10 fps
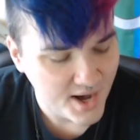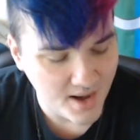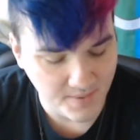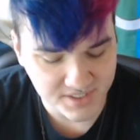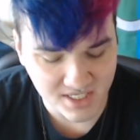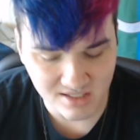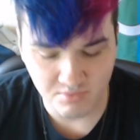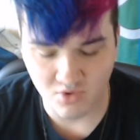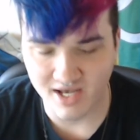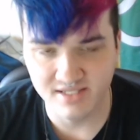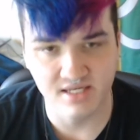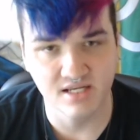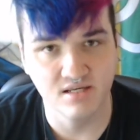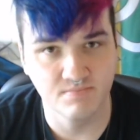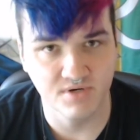I'm honestly surprised I
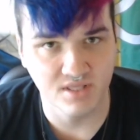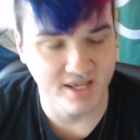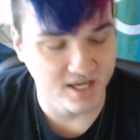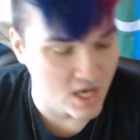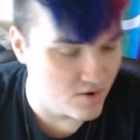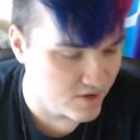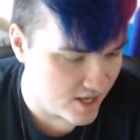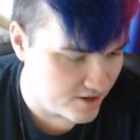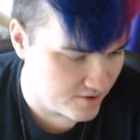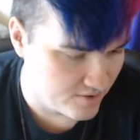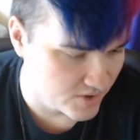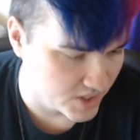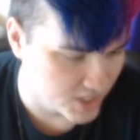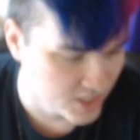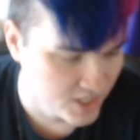didn't put cocoa or